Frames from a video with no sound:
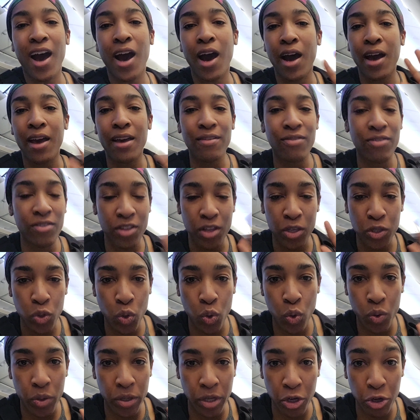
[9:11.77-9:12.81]
I have this
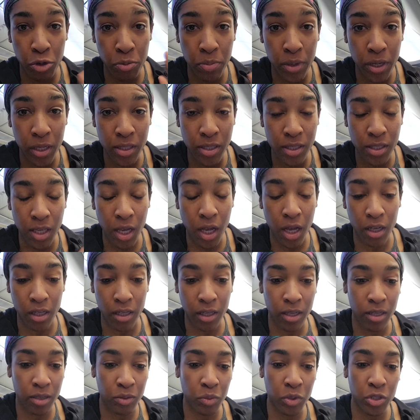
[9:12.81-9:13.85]
whole earbud saga,
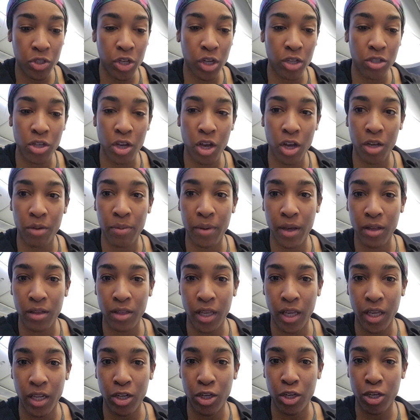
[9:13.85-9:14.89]
which I'll talk about
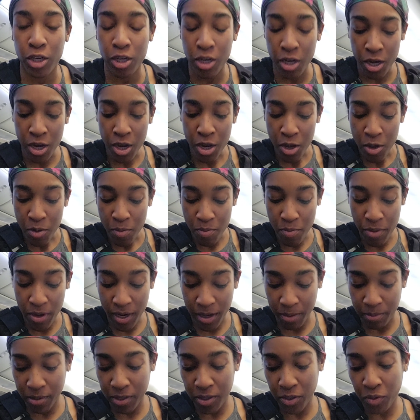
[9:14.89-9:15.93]
later, but
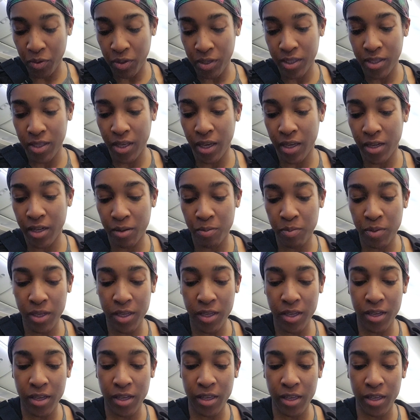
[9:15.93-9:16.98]
I'm so excited
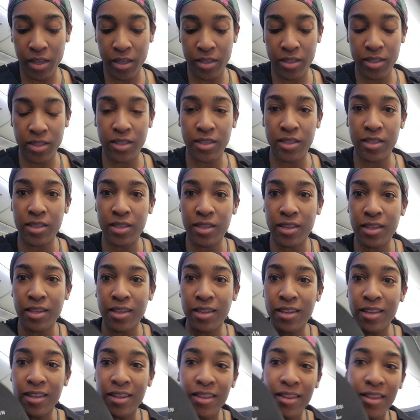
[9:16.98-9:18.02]
because
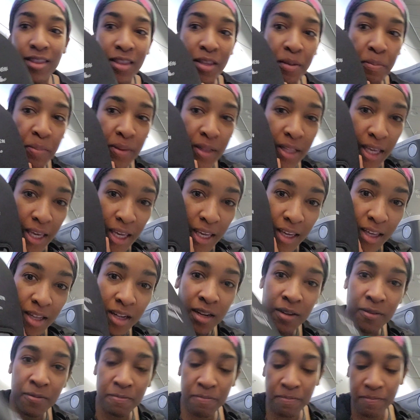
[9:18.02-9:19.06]
the plane
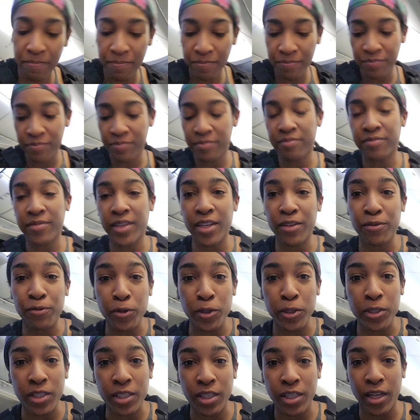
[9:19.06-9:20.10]
in
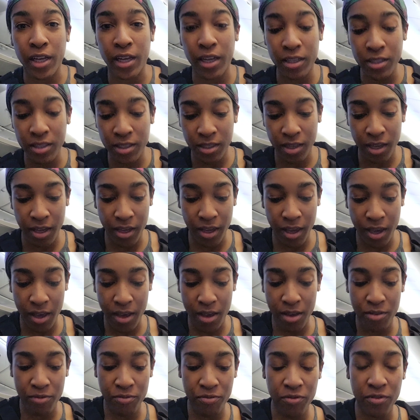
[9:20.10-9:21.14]
first class, I
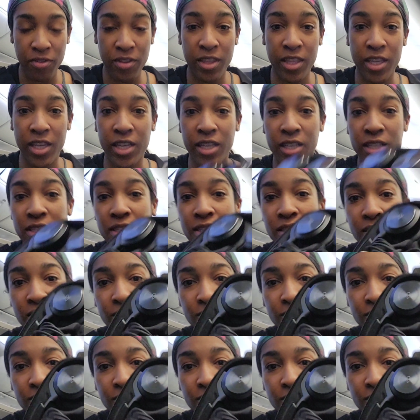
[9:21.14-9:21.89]
have these